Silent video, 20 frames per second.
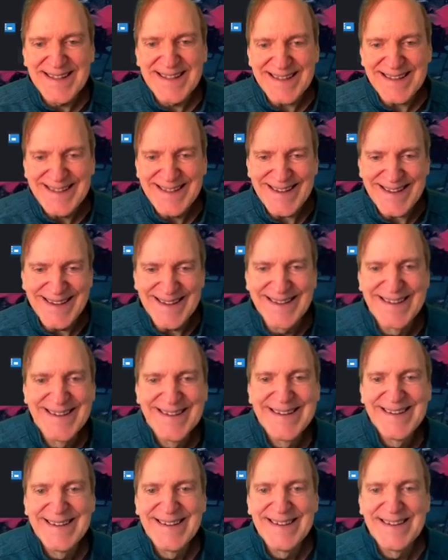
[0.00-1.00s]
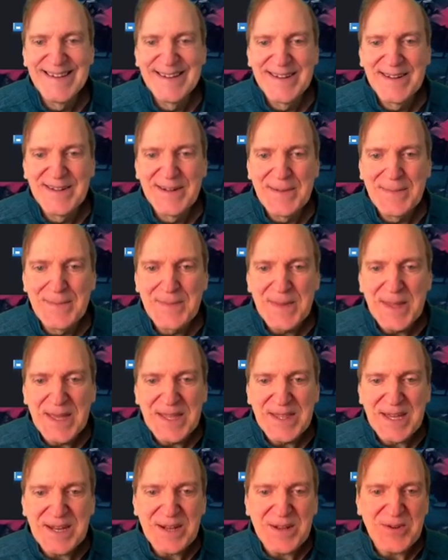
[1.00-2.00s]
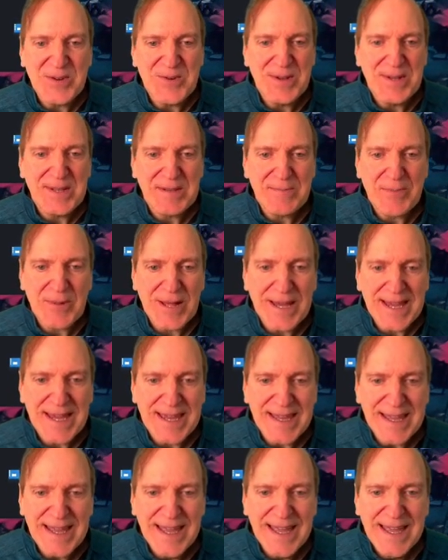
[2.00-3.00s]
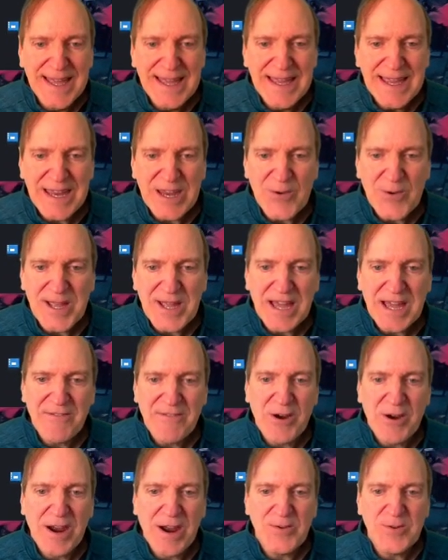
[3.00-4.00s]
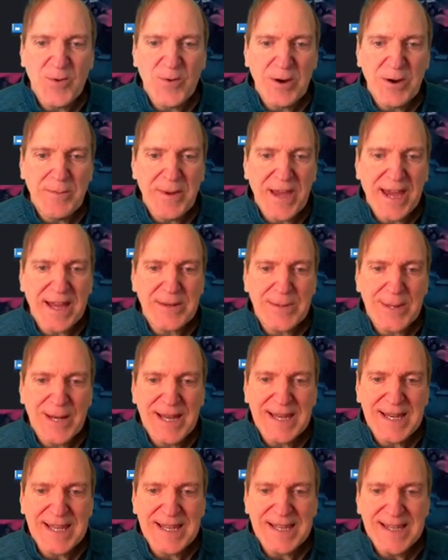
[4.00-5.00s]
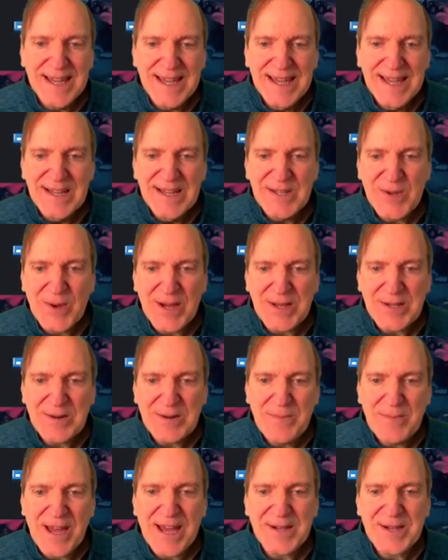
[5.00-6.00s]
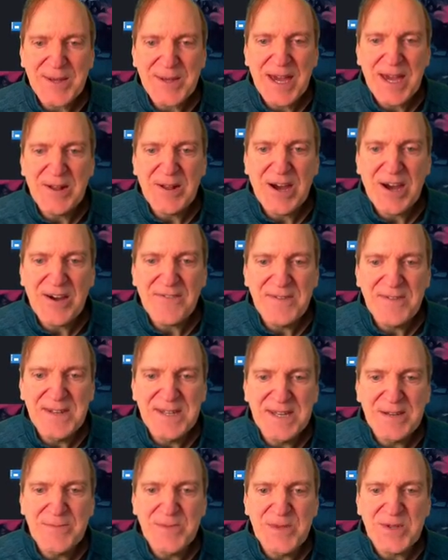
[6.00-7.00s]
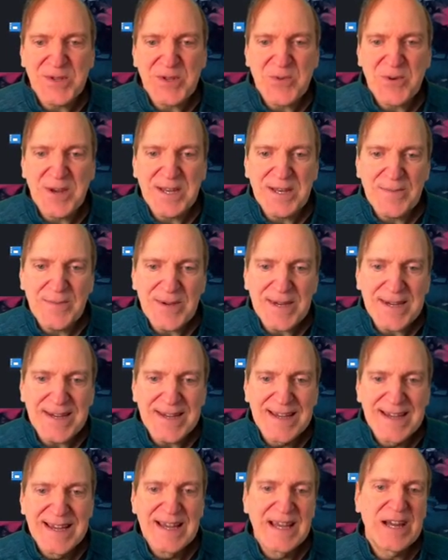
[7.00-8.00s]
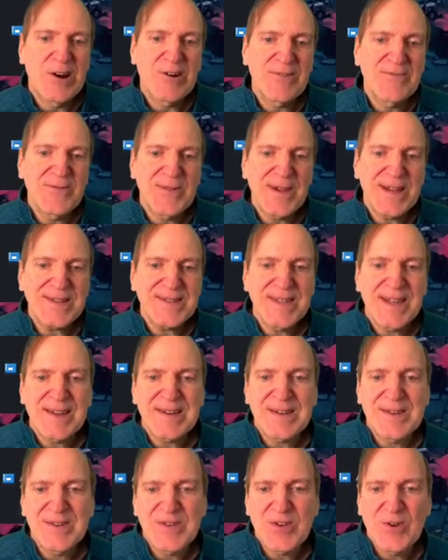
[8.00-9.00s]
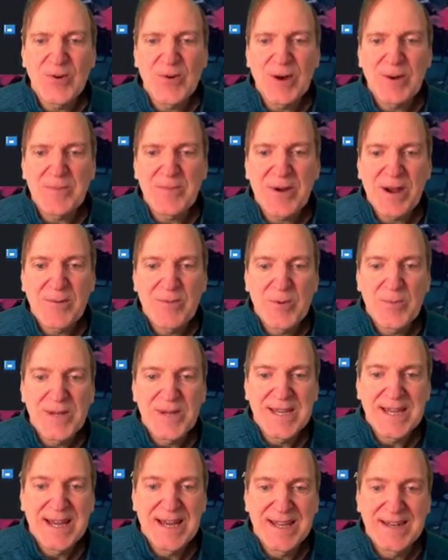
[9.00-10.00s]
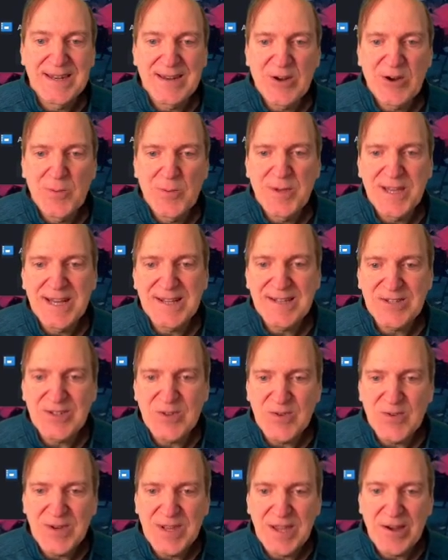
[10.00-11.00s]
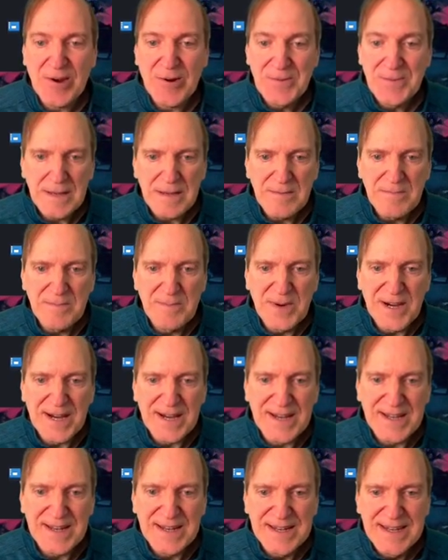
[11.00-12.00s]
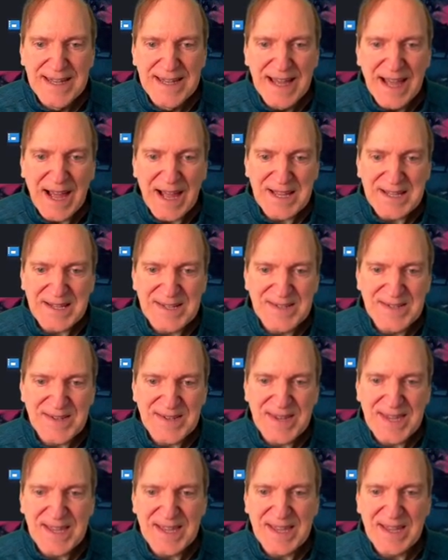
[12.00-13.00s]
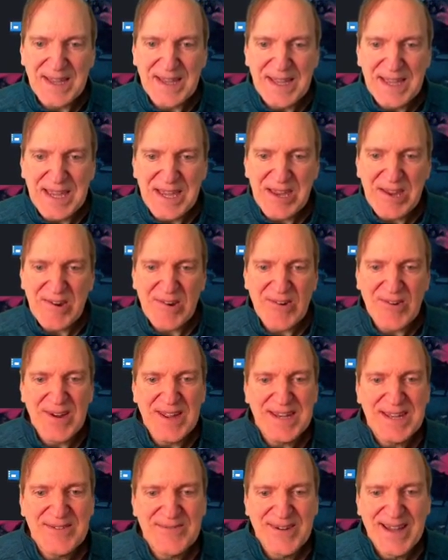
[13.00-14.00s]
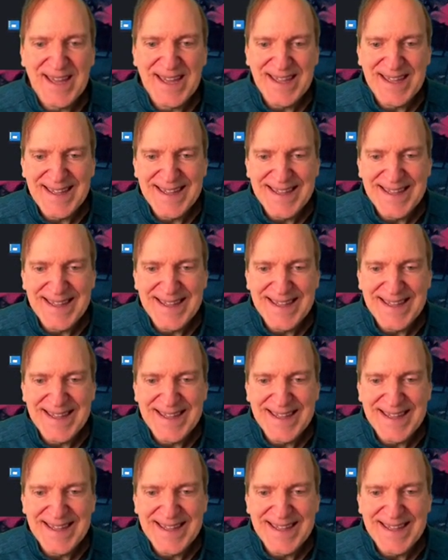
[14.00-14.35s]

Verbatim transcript: and then under display, here we have our hardware backlighting, so I could back that off and dim the screen a bit. However, that's not going to show up probably on OBS Studio, but I can see it here anyway.